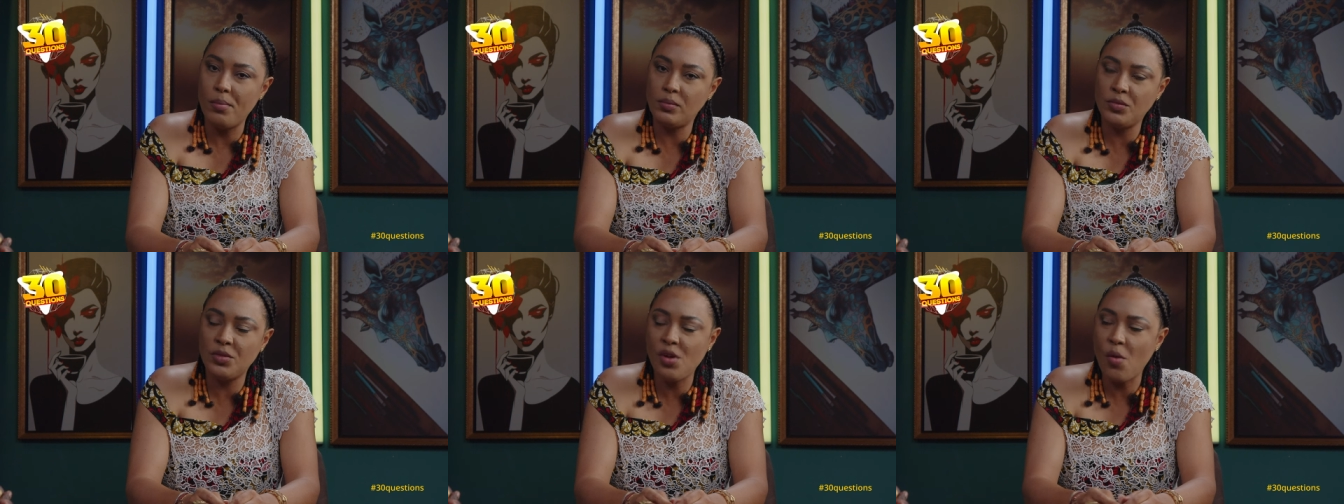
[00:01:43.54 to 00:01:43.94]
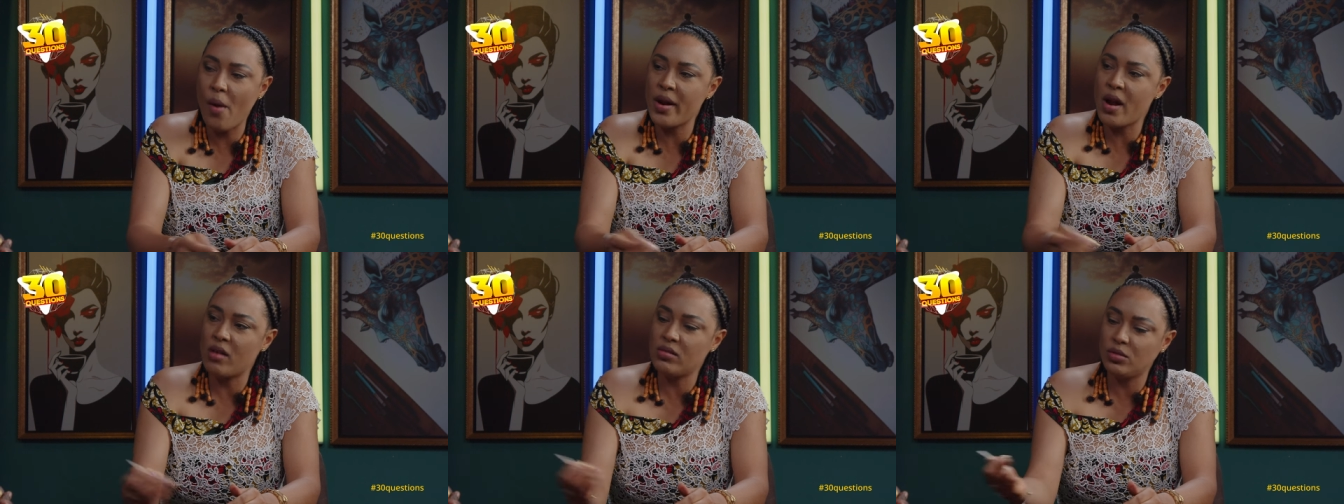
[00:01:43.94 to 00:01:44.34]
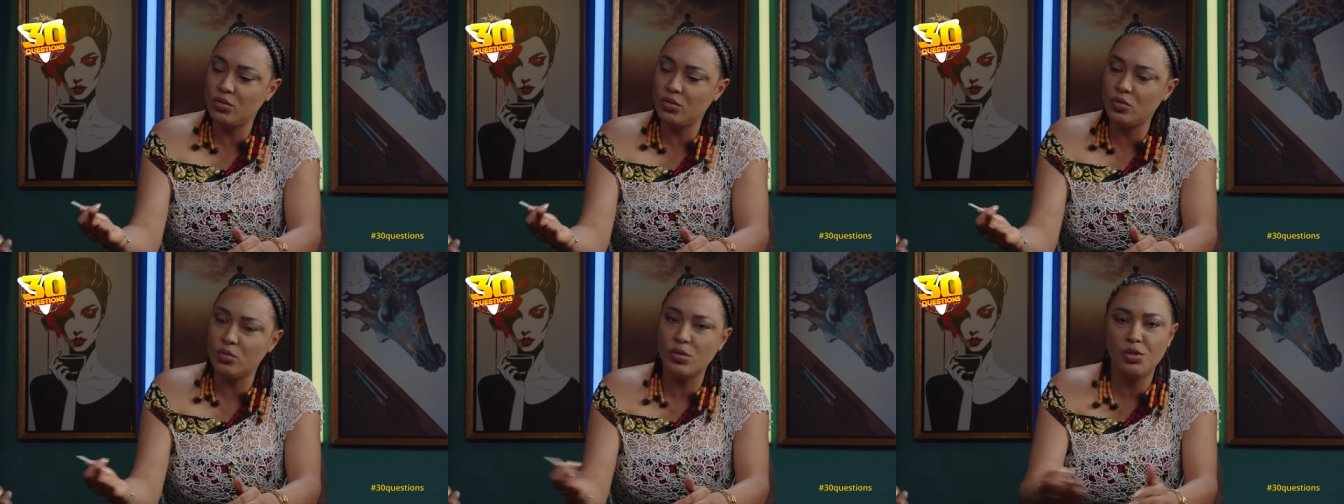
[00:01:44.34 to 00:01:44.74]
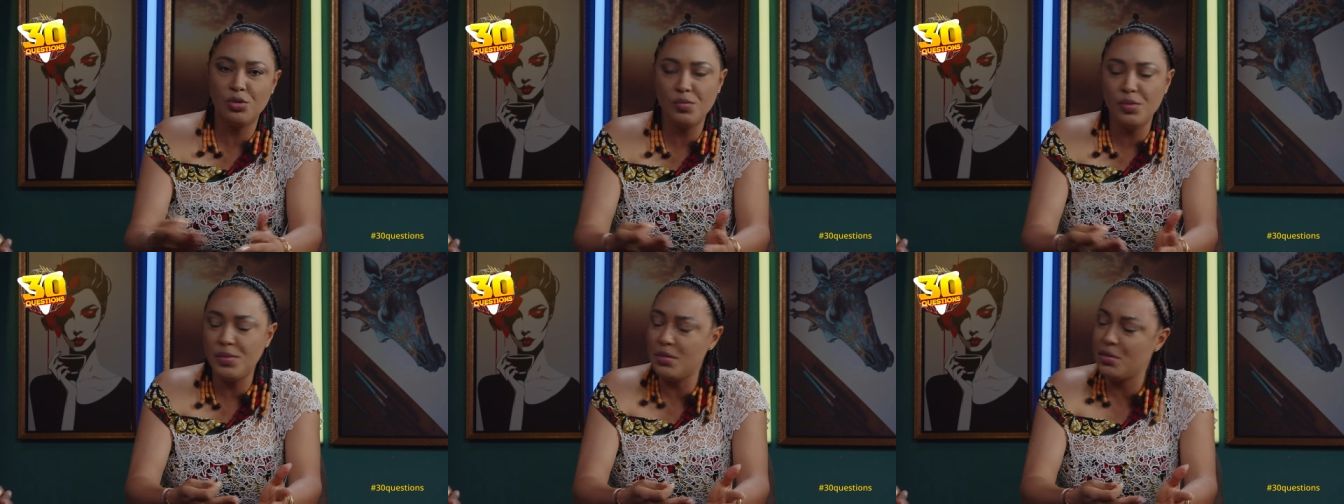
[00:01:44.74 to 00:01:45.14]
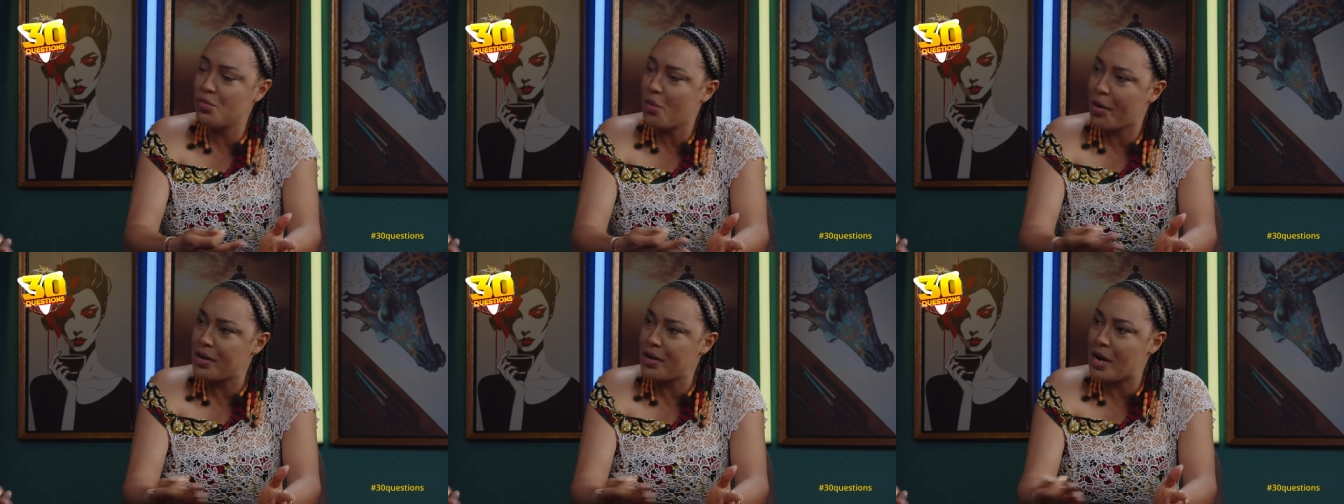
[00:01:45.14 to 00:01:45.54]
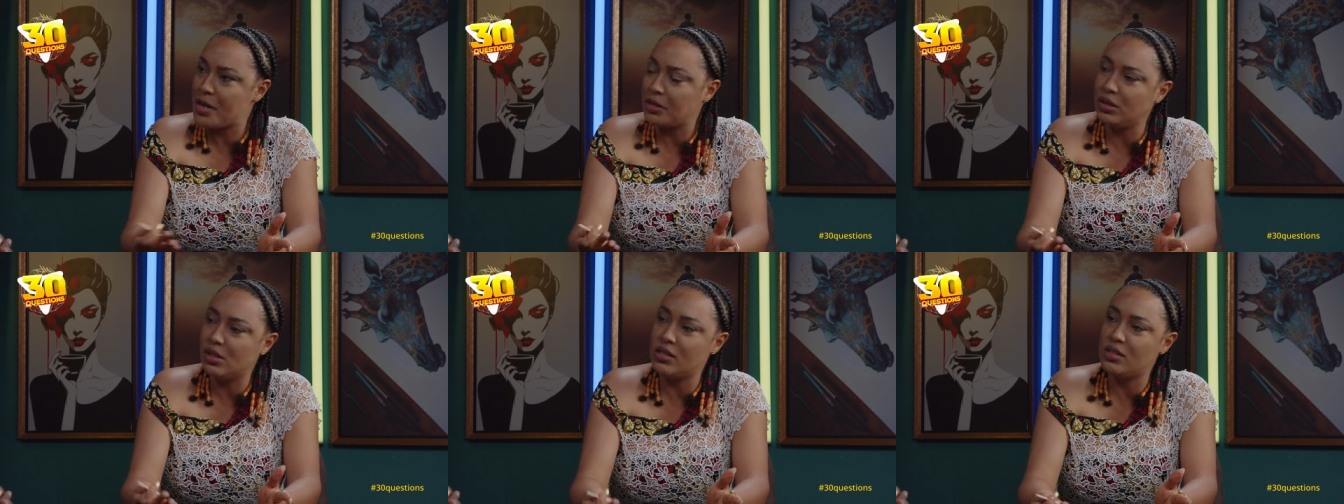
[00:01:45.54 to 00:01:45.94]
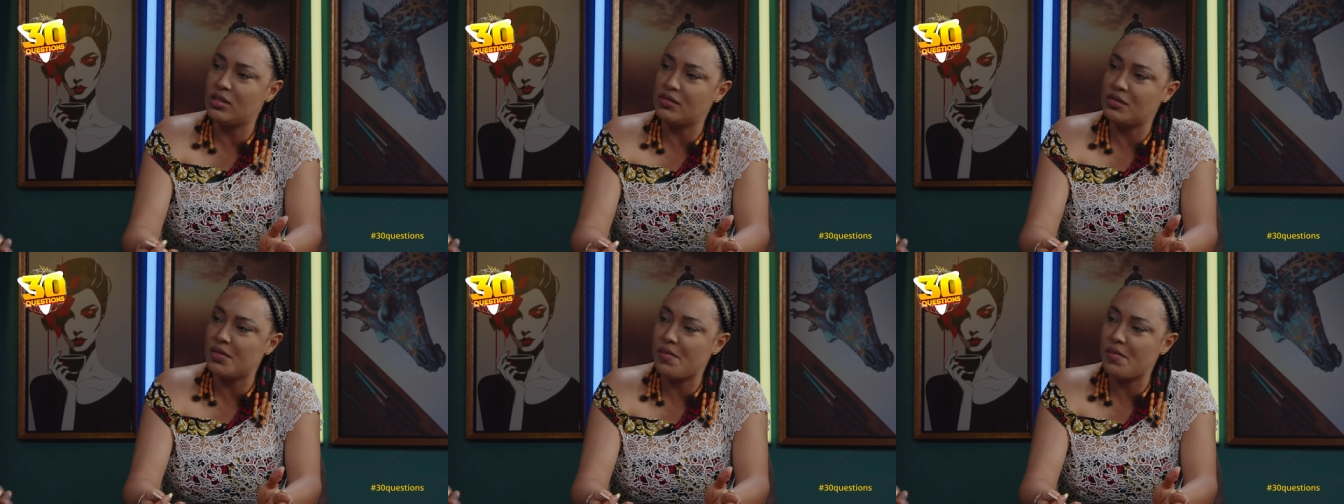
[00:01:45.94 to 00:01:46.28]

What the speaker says: No, I'm not so home. You should be boy, like, do your TV.